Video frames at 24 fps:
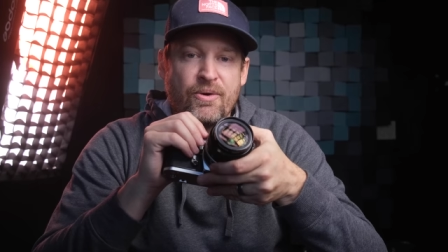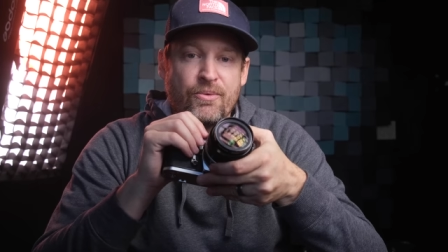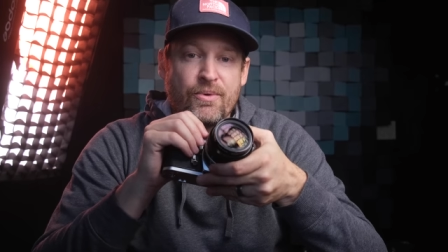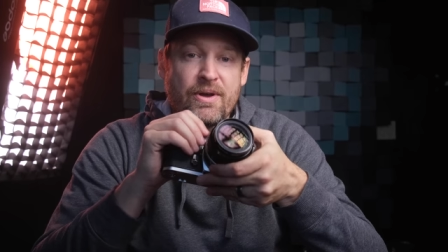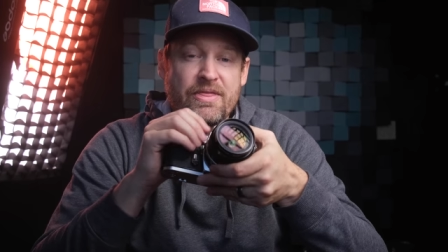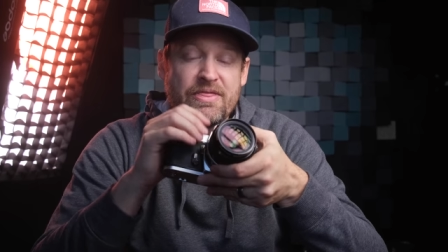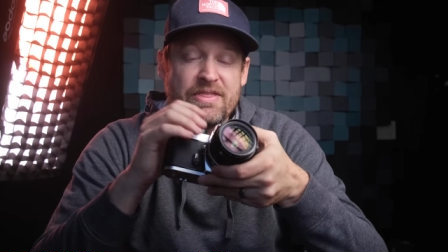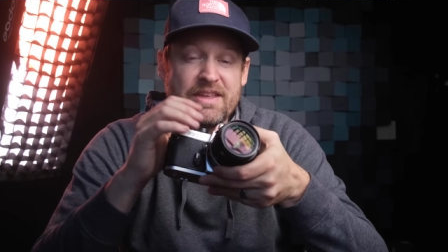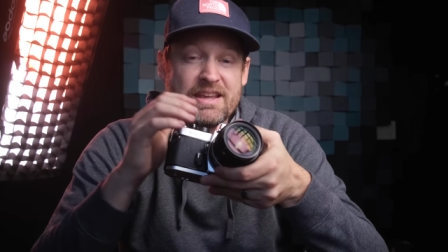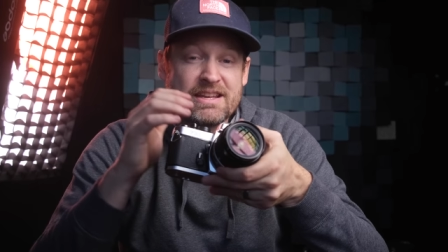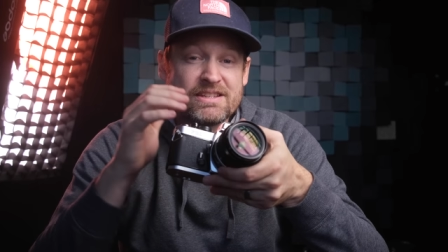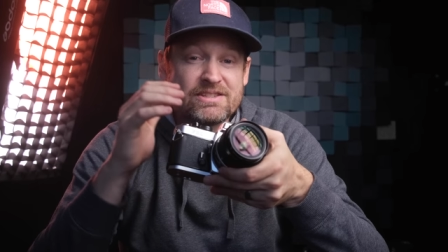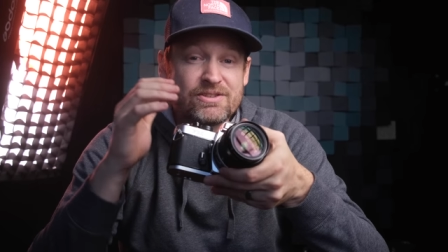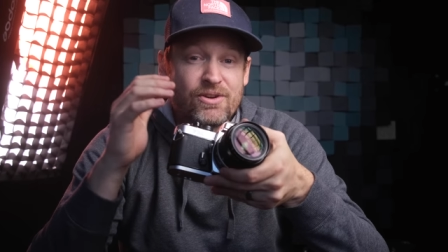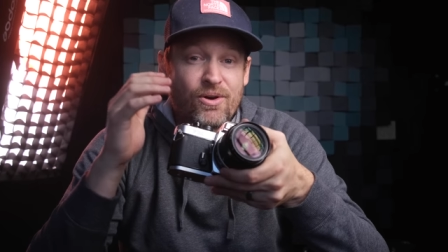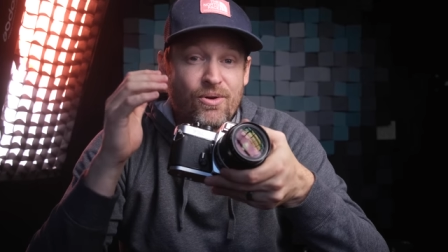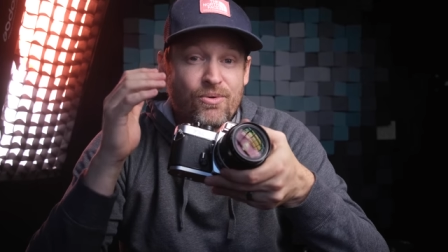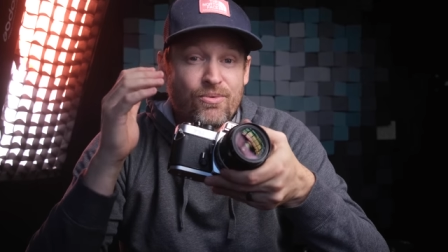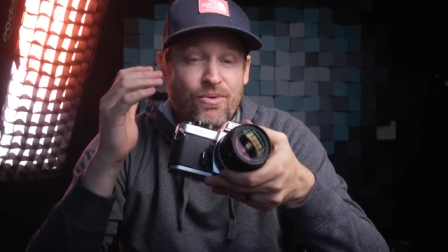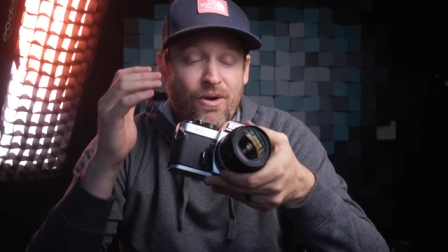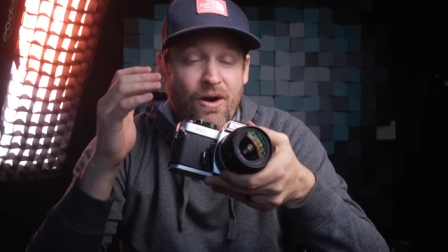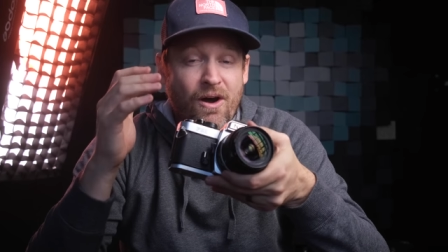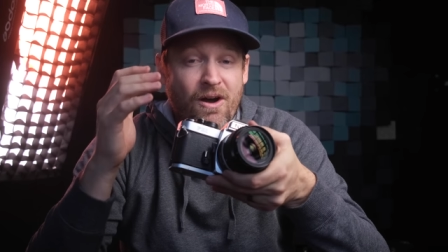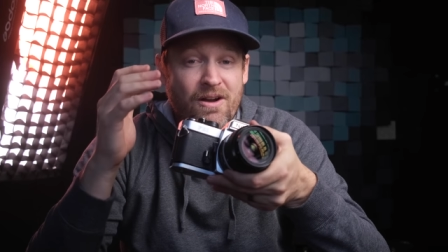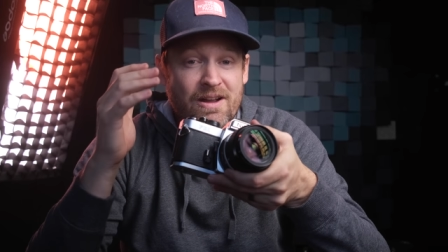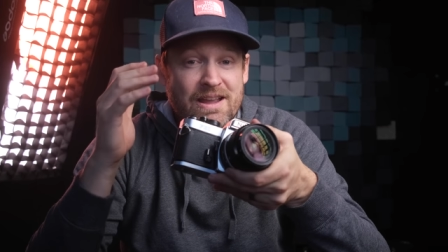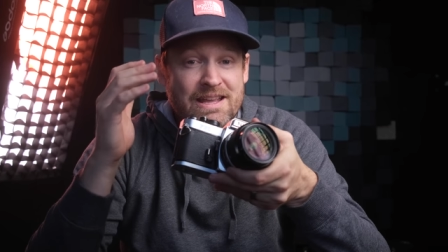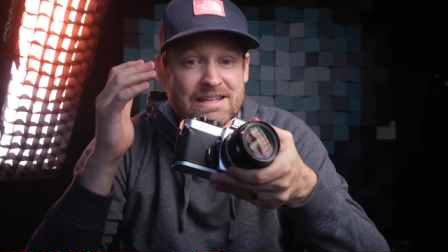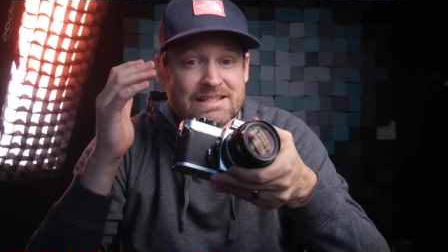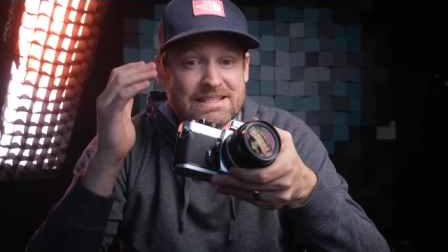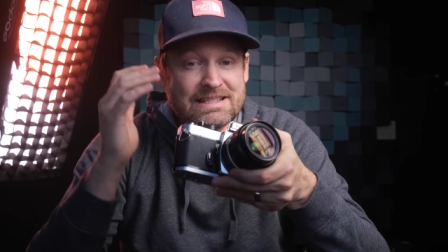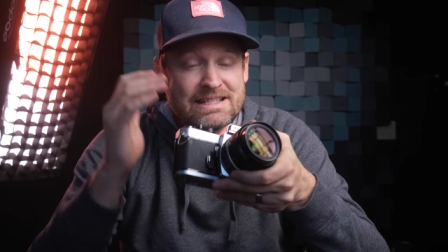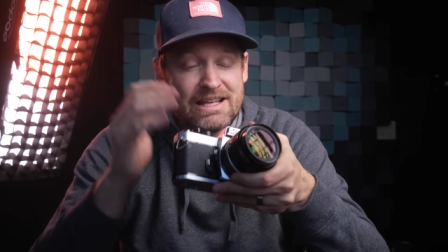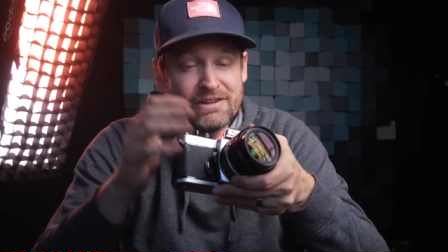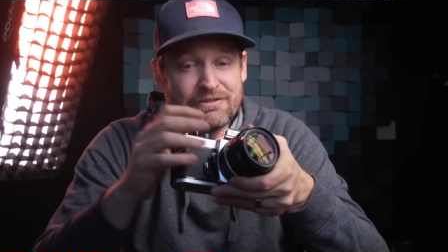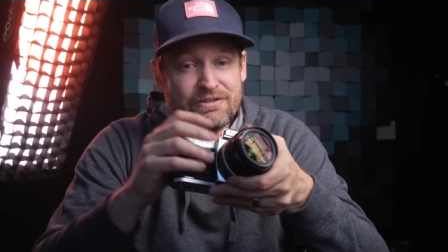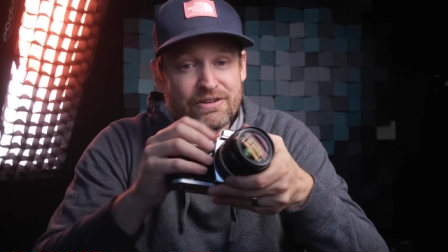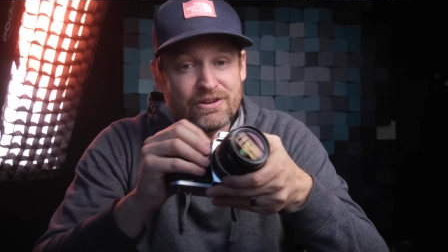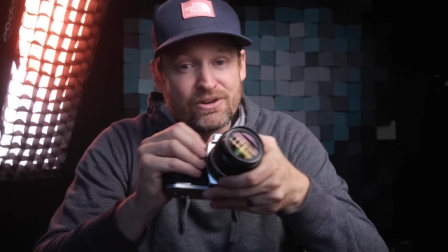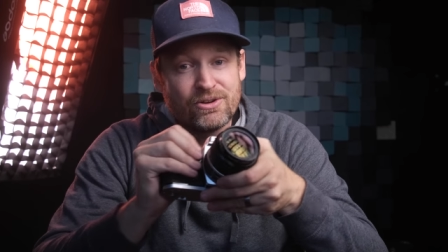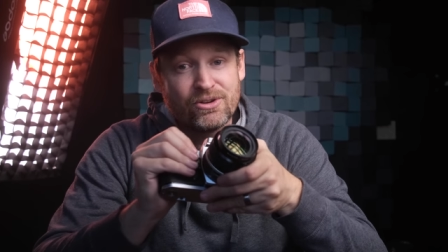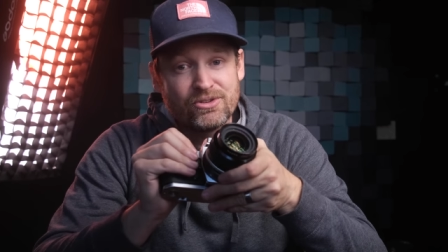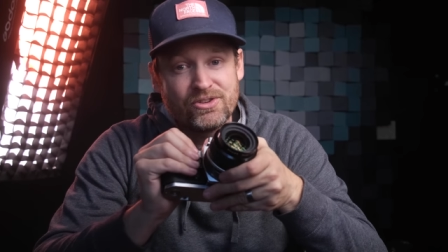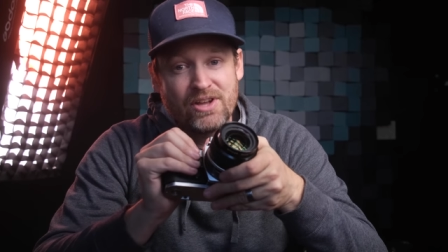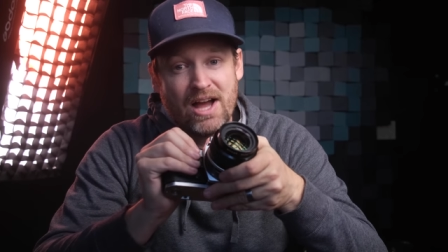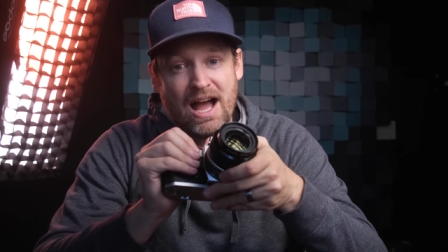When things go wrong, it's difficult